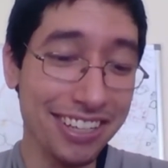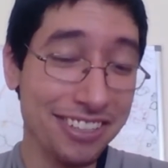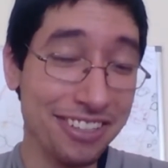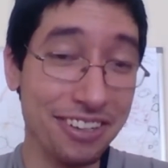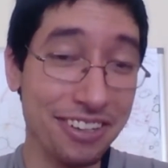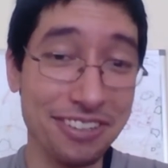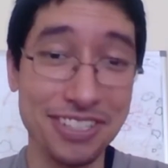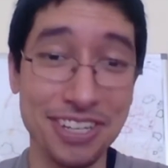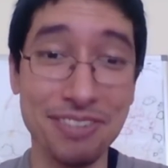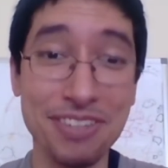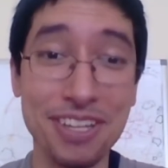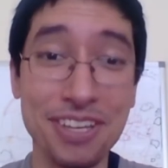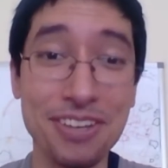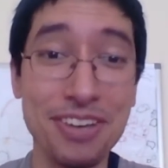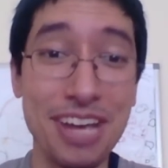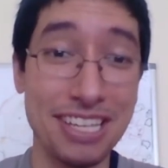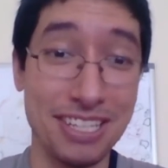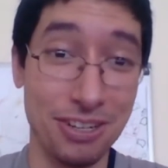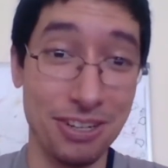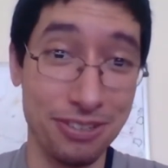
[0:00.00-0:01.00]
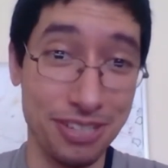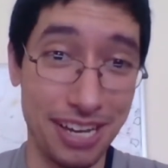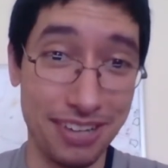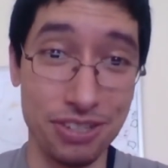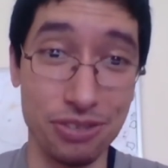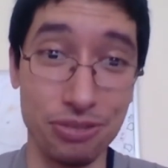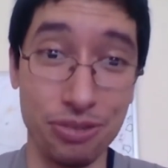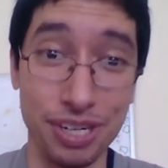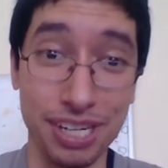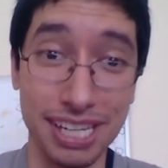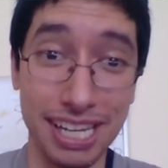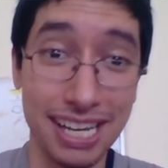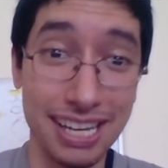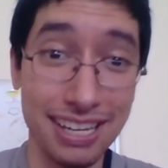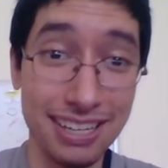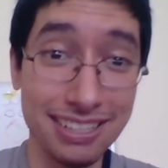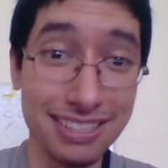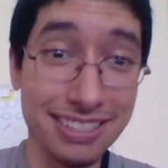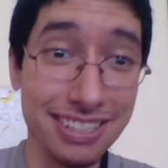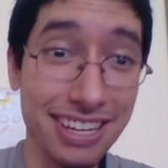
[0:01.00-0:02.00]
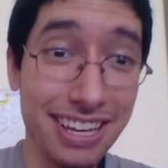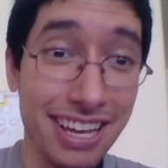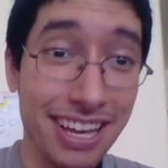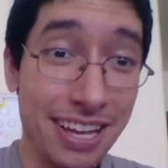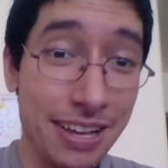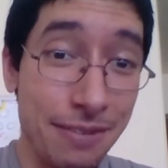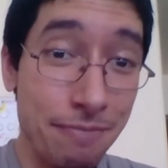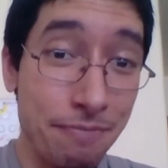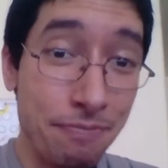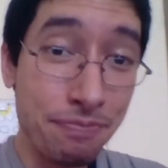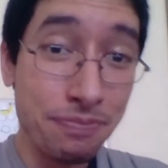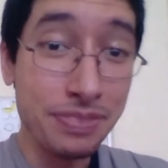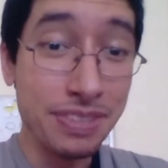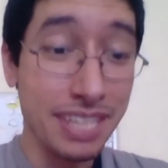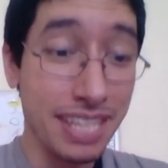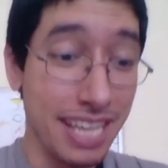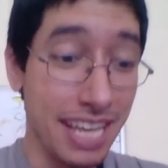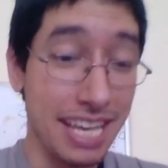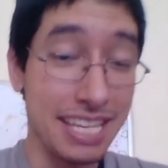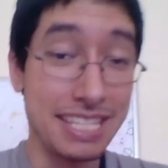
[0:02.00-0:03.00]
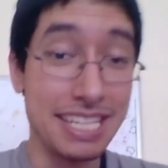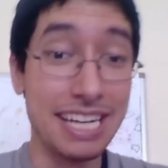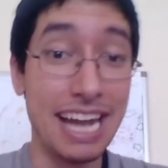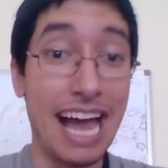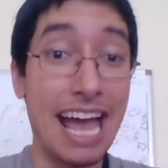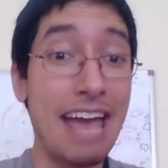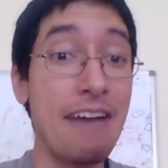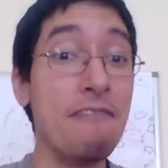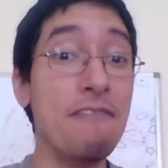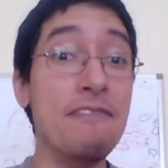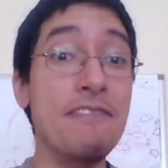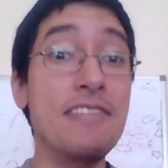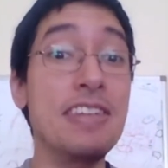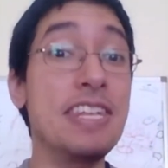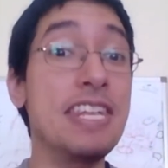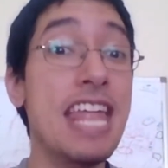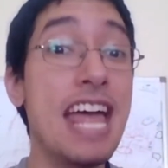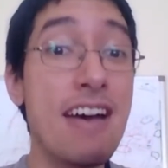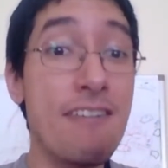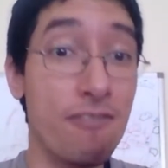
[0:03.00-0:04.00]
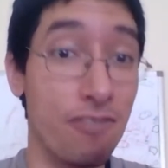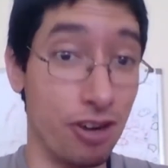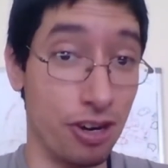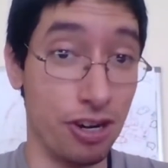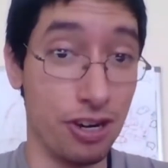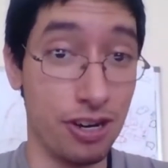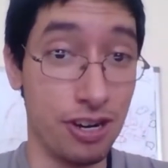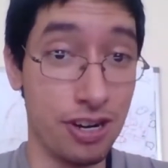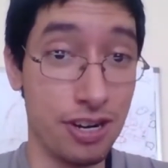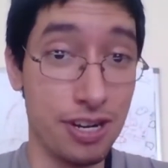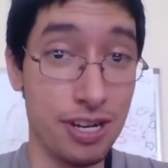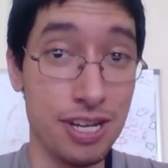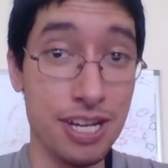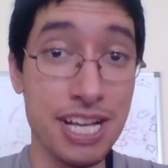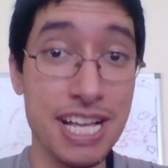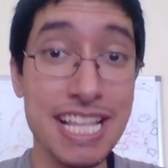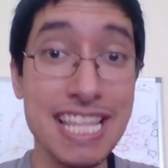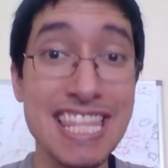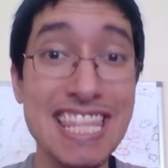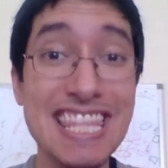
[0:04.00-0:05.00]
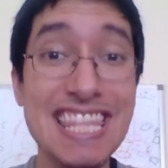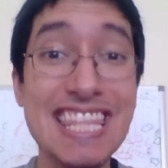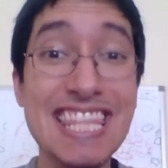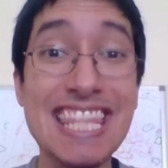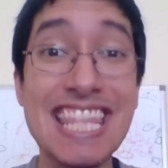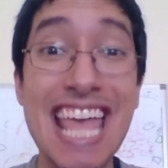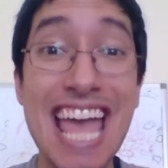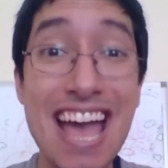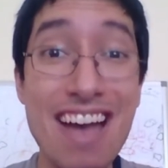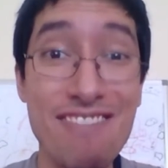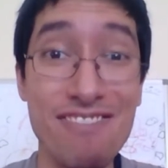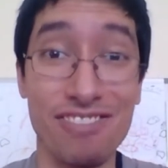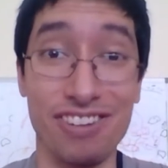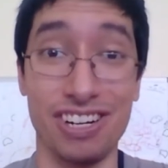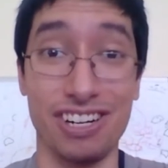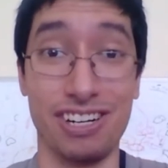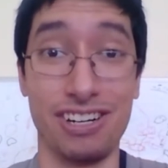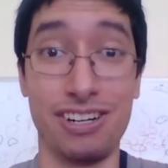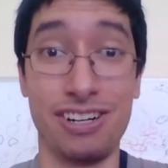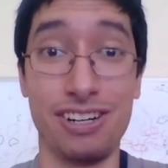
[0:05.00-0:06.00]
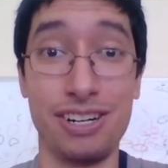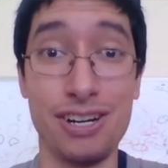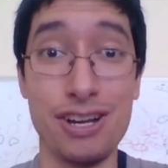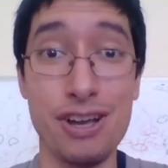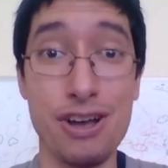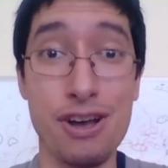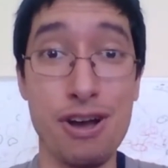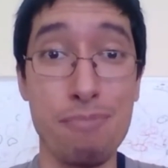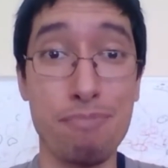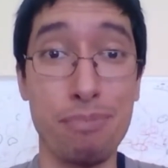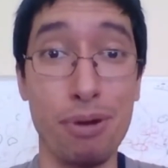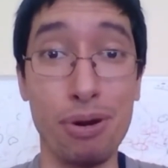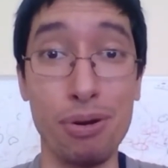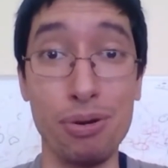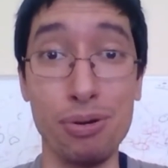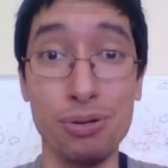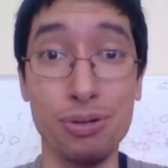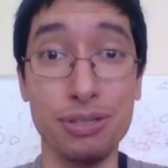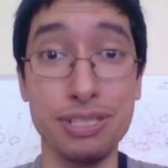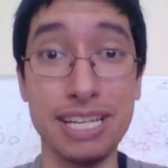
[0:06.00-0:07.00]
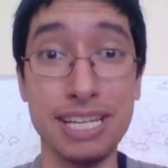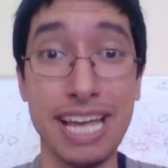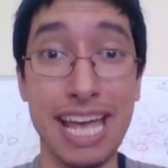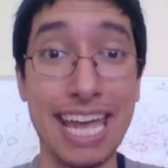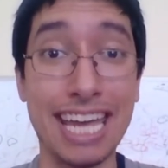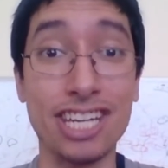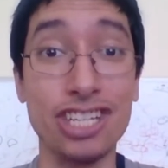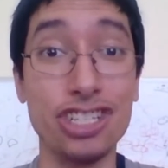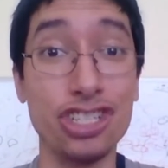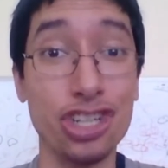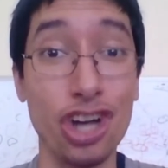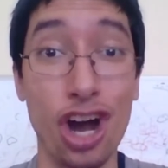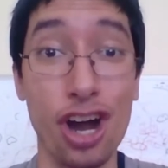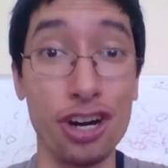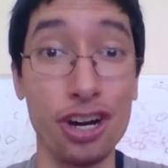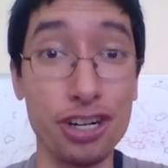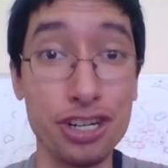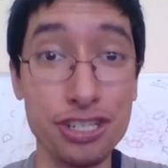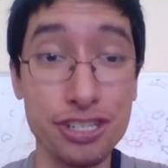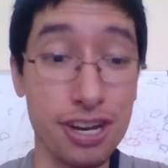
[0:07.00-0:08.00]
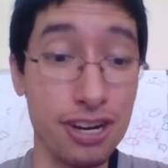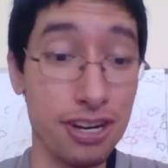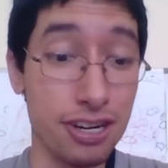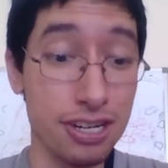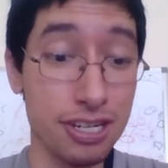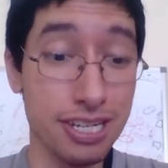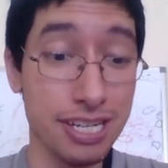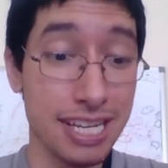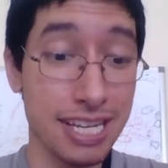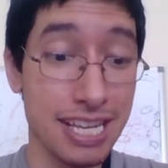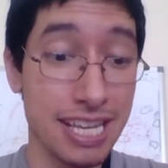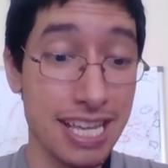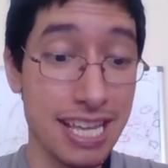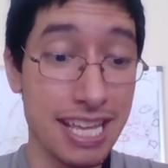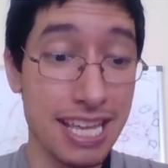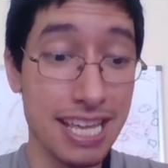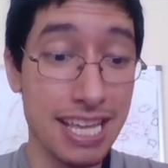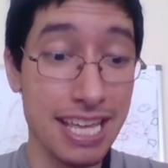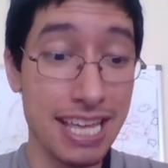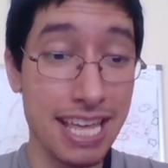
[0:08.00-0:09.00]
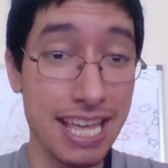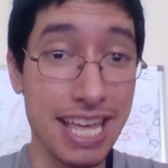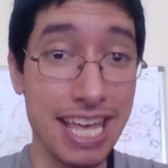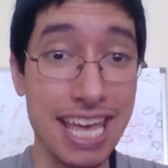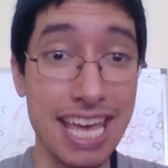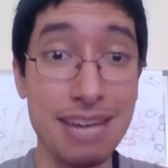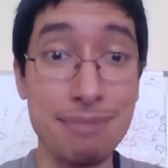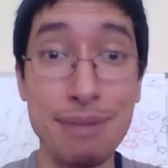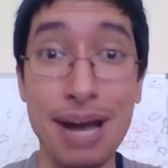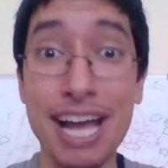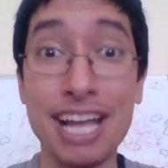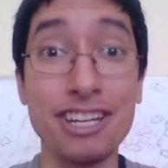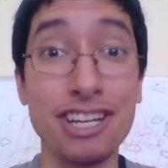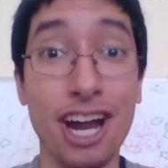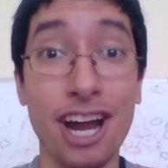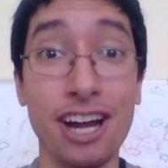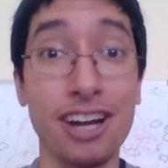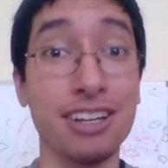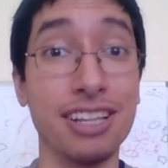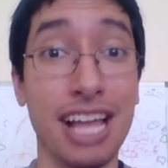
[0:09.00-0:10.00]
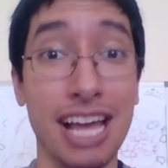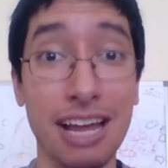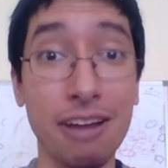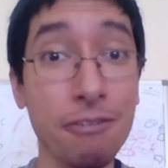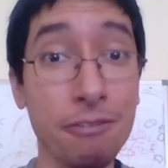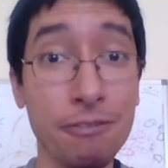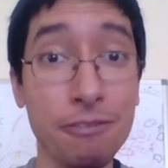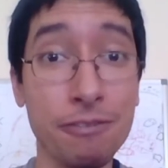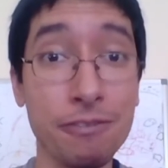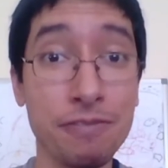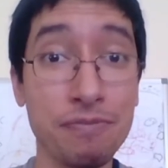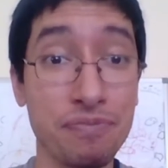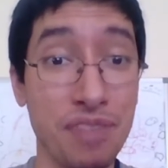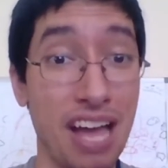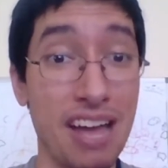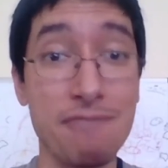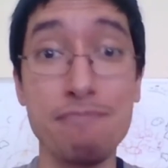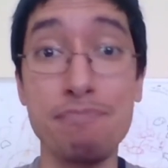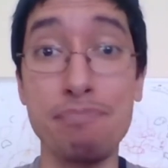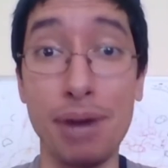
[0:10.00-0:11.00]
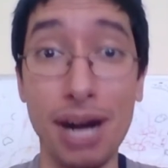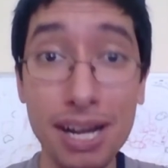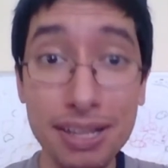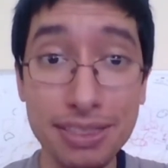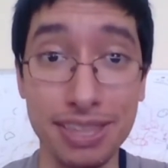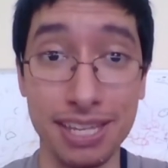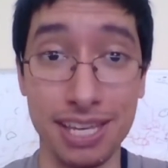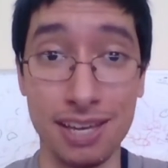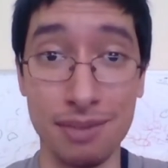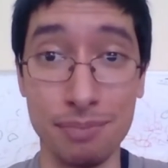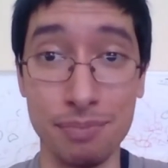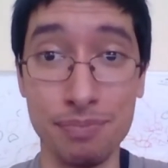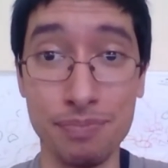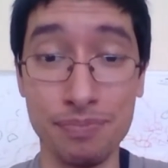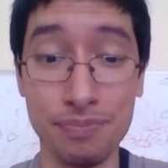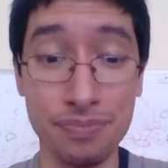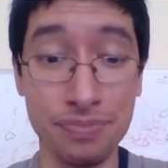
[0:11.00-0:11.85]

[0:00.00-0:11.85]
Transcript: So something you guys also have to realize is that I have never, never pulled a Charizard in my entire life. I bought them,